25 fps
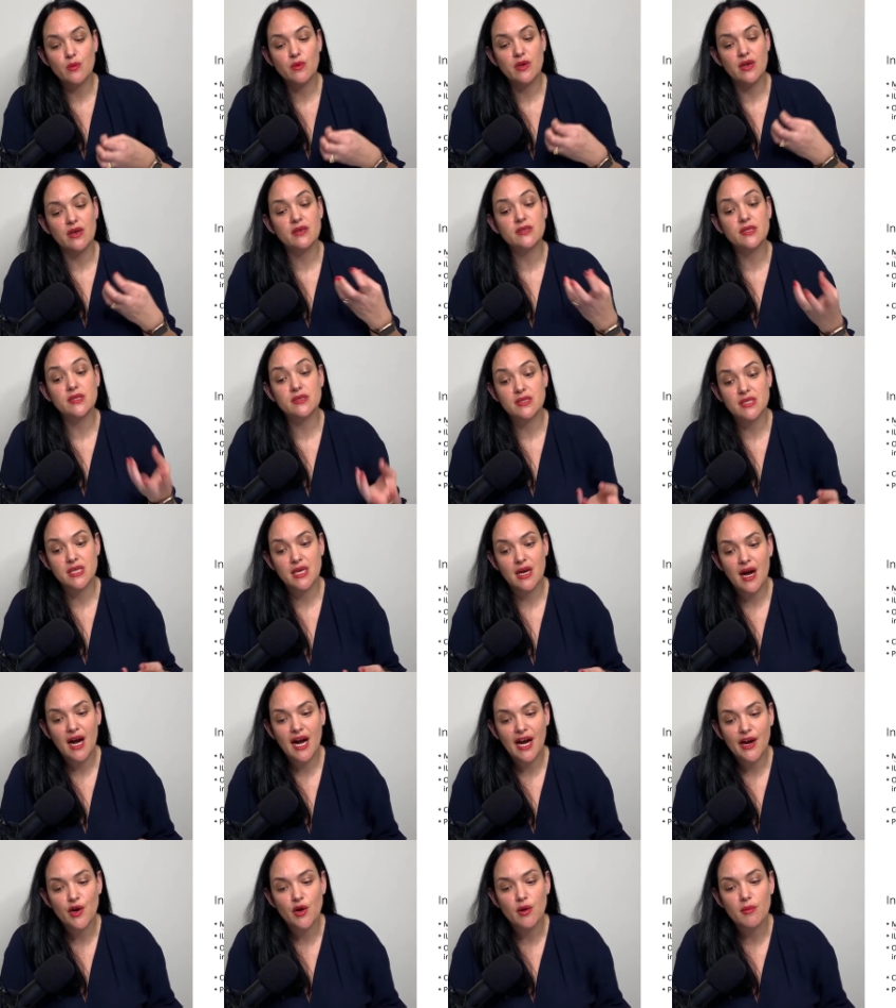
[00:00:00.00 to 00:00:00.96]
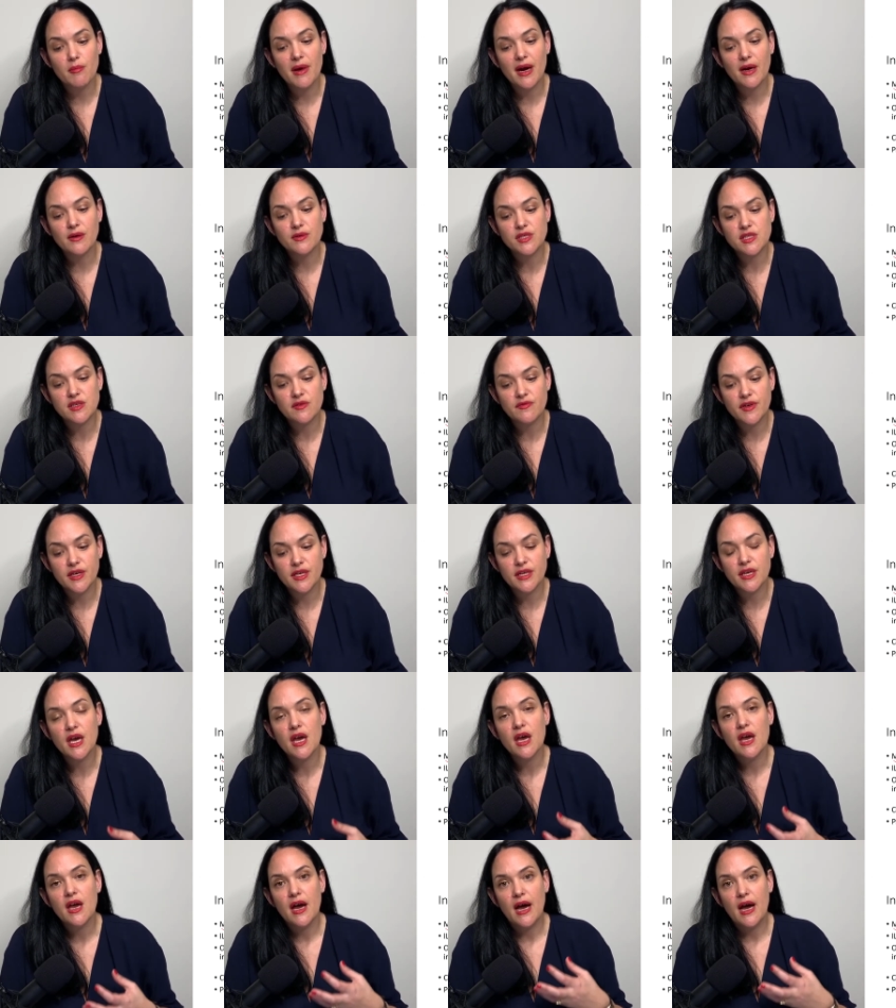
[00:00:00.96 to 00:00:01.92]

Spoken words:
We also see higher amounts of it